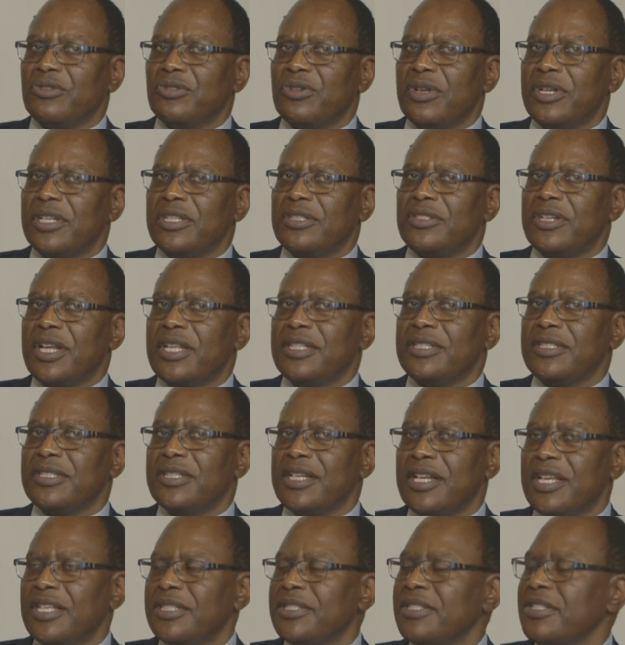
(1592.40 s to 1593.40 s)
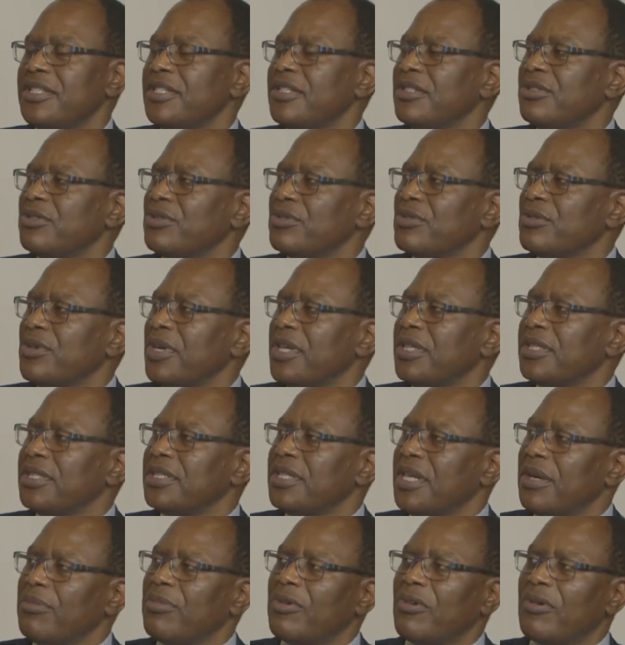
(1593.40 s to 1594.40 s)
usually translates into
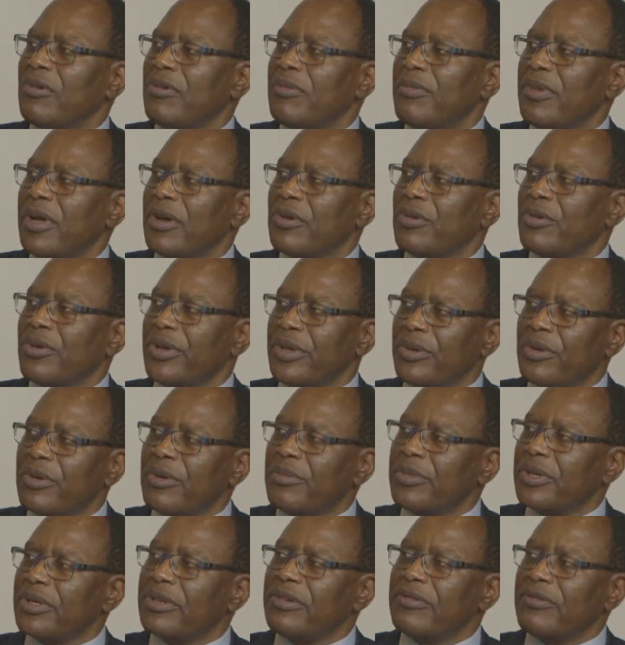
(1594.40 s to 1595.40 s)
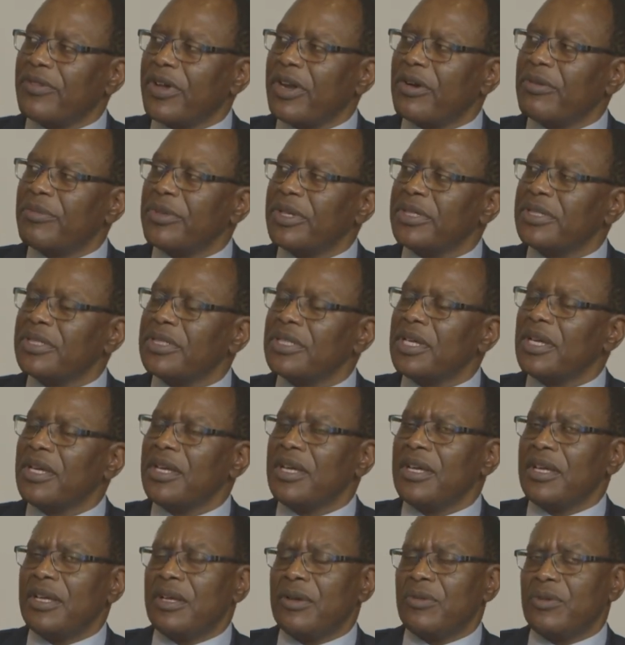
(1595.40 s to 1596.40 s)
a stable macroeconomic environment,
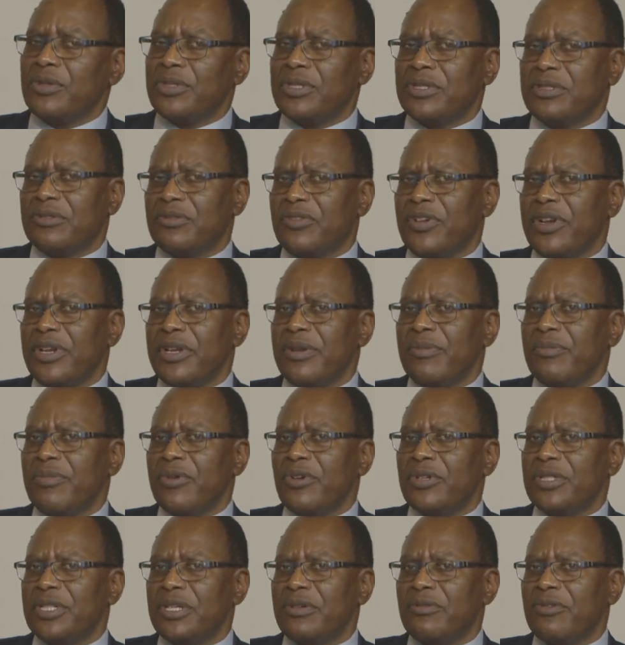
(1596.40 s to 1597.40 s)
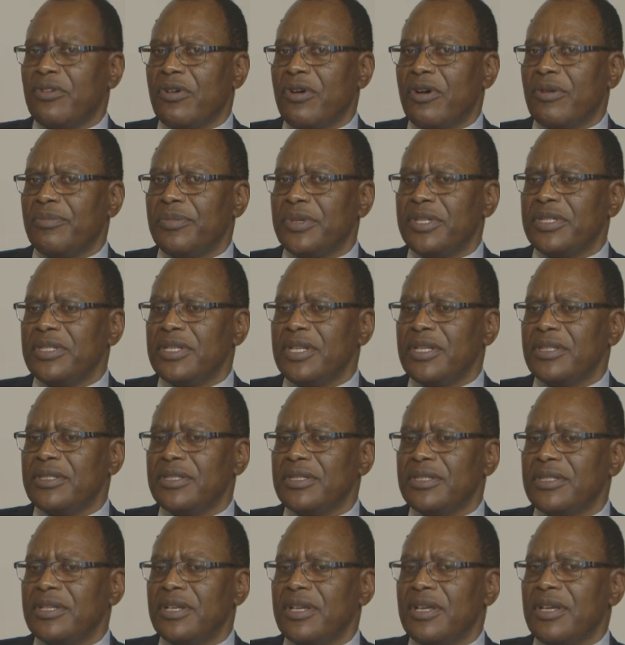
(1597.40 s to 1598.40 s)
which is very important for our
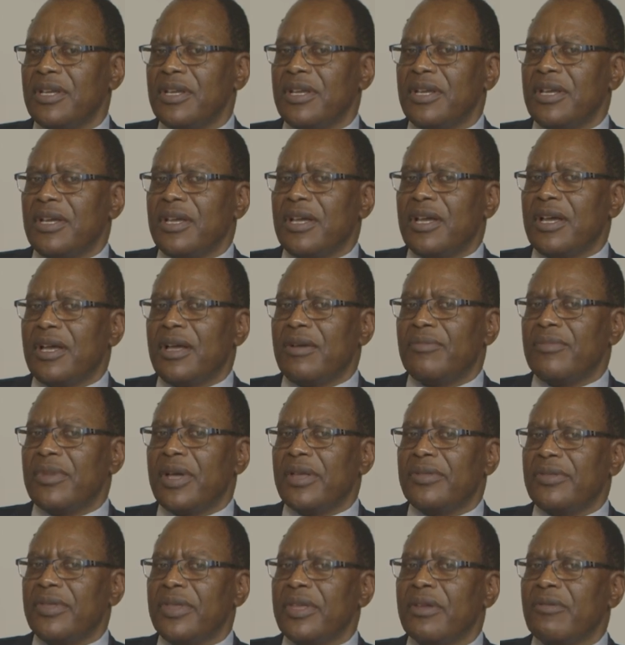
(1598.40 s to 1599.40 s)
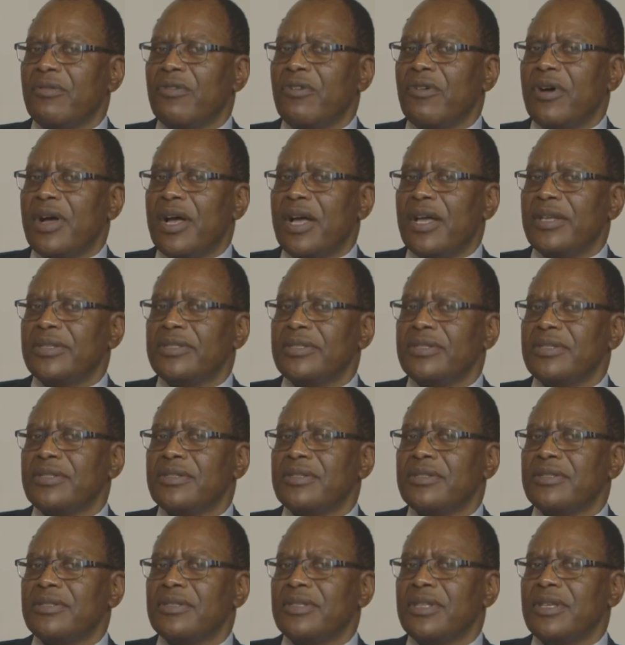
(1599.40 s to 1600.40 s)
business. I think for
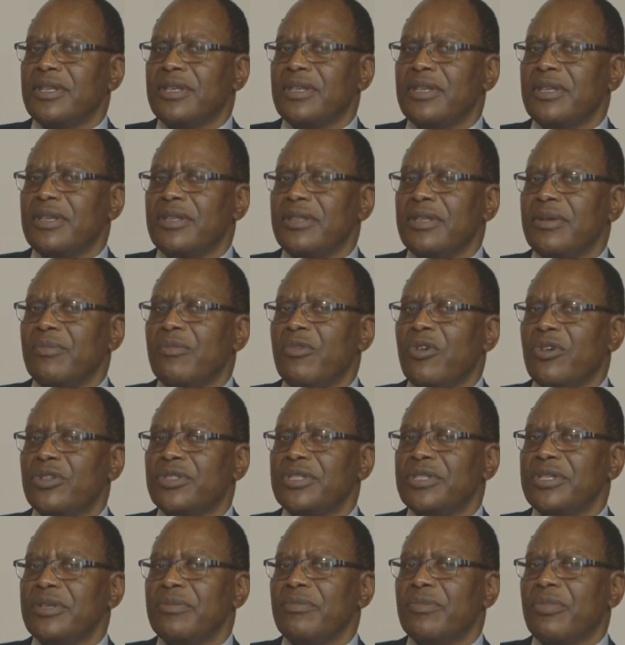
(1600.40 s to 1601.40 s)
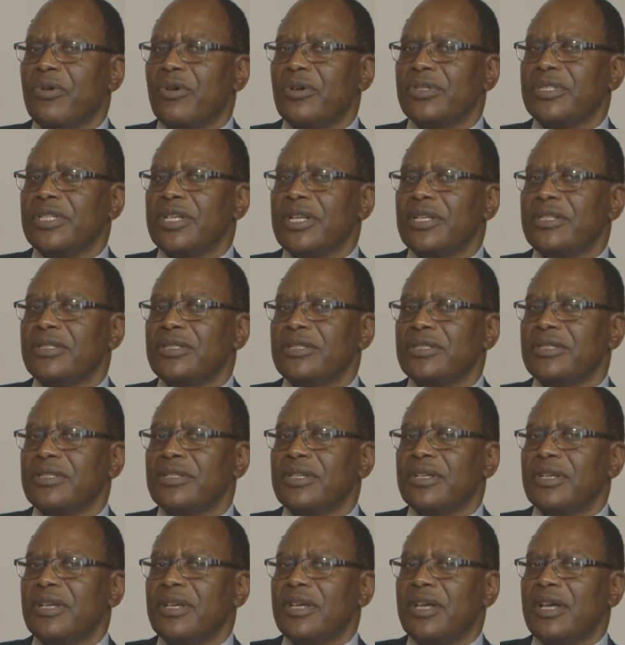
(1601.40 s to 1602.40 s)
us, the most
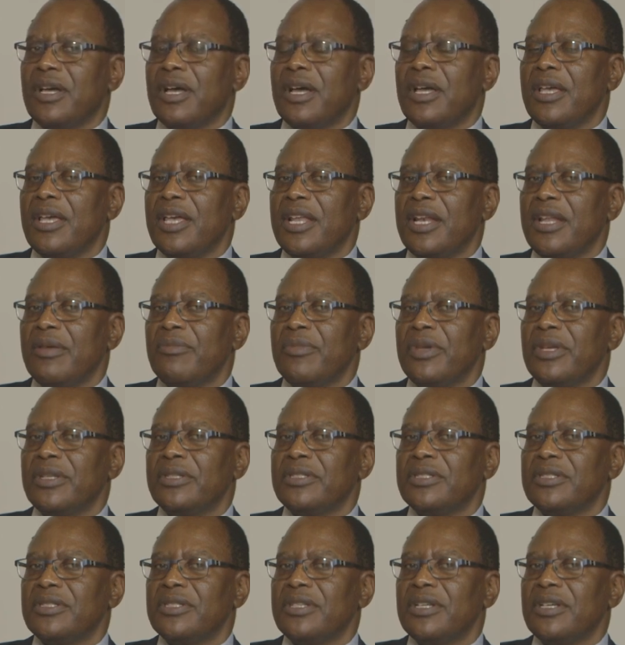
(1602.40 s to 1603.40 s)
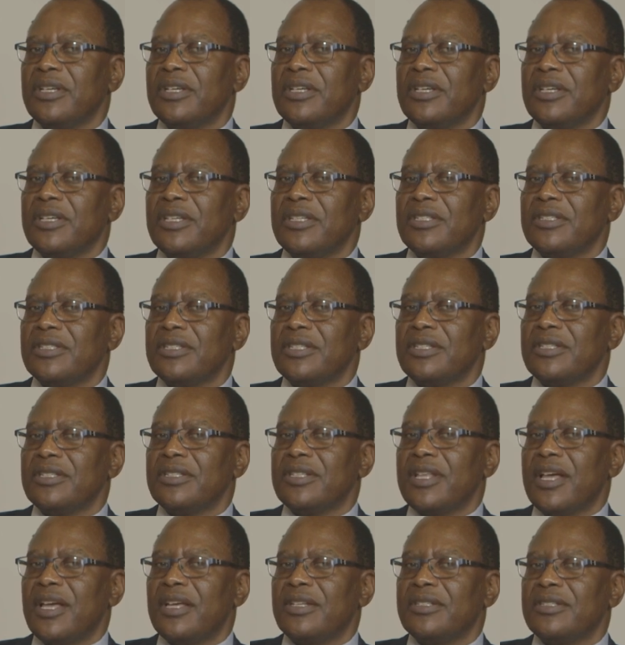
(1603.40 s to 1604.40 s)
important element
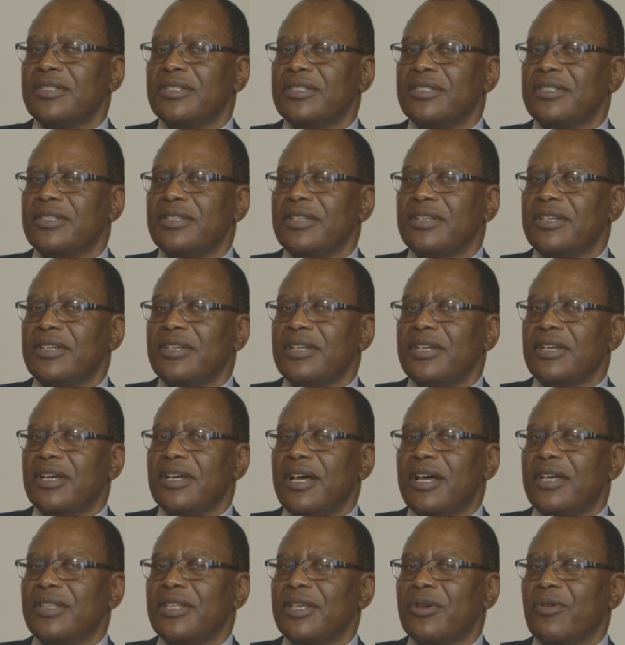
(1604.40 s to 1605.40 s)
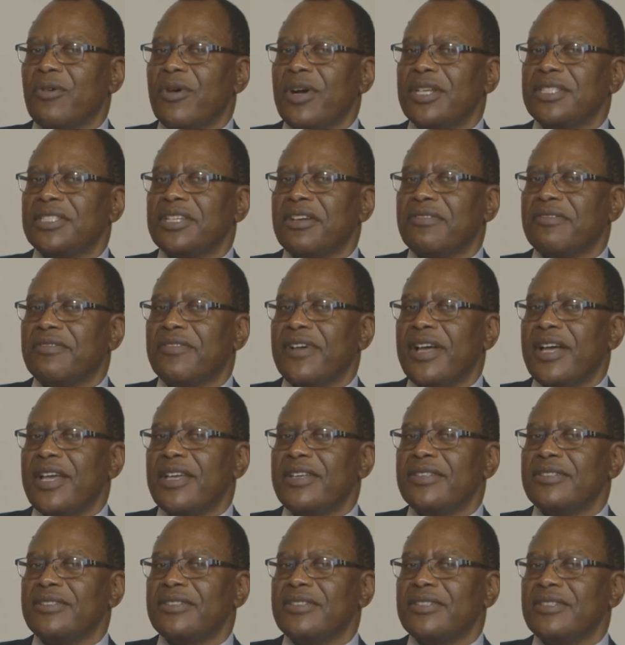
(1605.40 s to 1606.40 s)
is that the Kwacha
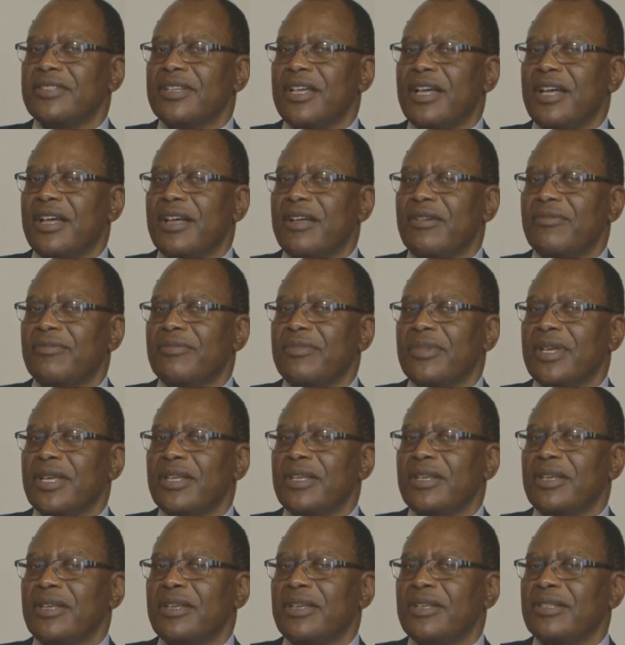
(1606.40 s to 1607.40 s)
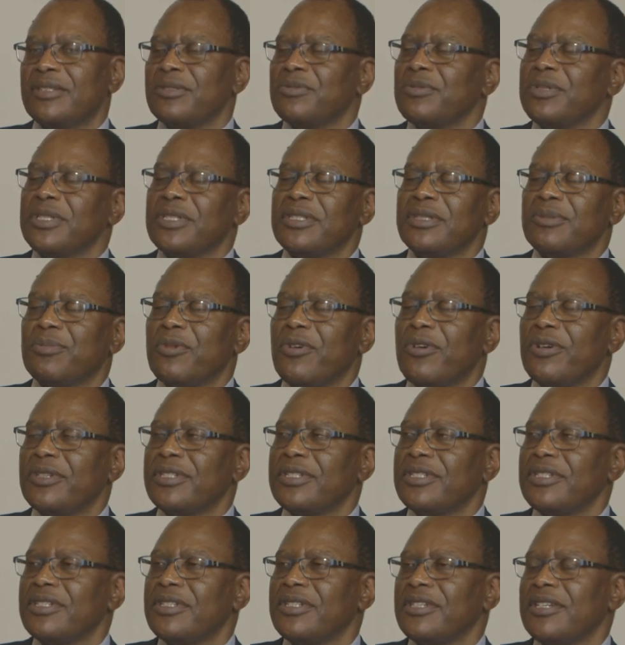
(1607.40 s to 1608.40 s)
finds a sweet
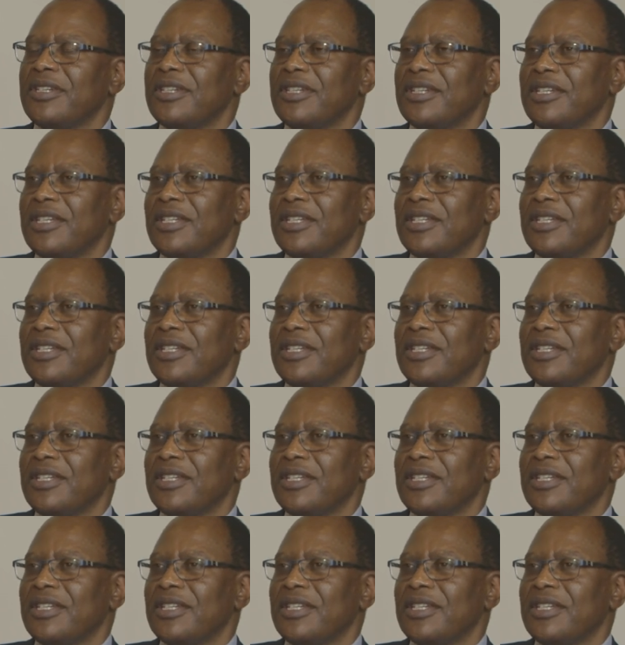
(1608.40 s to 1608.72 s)
spot.